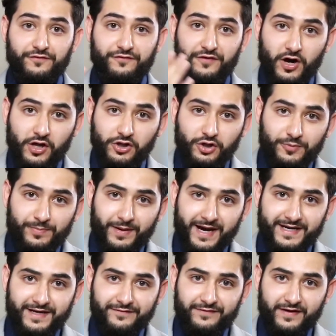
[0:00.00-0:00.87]
followed
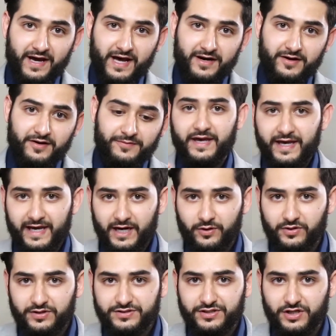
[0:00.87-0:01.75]
by Nevada,
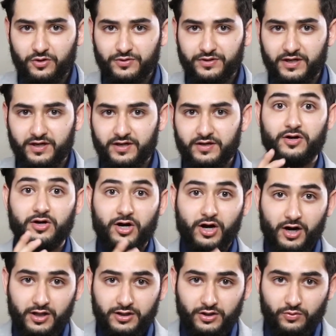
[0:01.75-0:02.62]
Arizona,
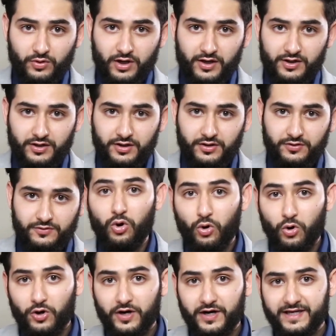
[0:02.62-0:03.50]
Colorado,
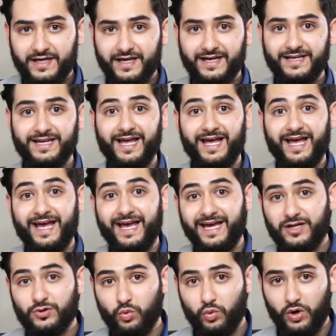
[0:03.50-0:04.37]
Oregon,
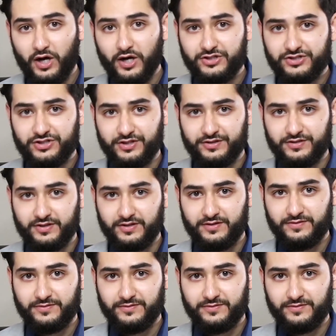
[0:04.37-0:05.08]
and Washington.